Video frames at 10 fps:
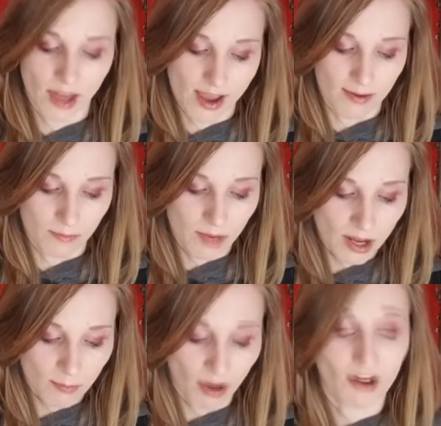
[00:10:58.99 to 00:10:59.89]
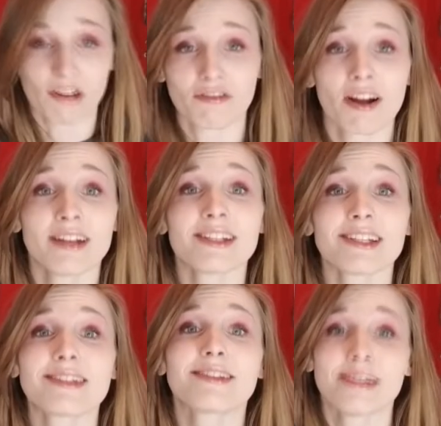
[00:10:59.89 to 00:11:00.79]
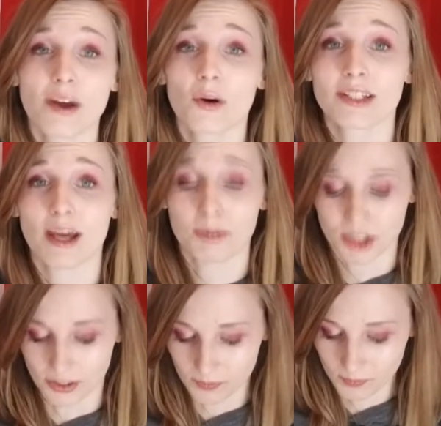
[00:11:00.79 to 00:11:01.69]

and Bury a Friend is no exception.